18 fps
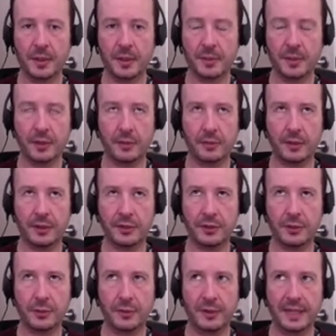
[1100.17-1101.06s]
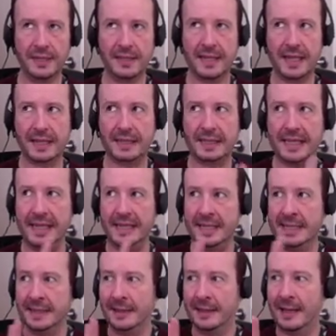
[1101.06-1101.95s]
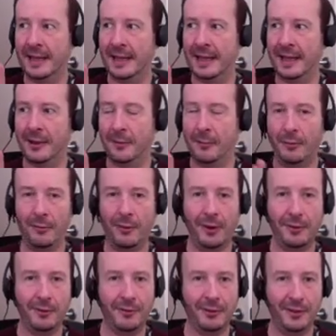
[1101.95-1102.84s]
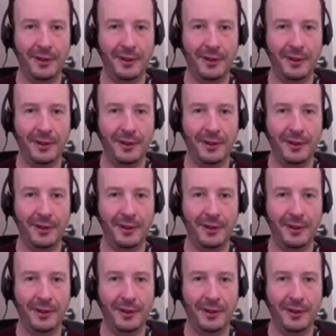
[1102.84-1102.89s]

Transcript: I'm not quite sure exactly what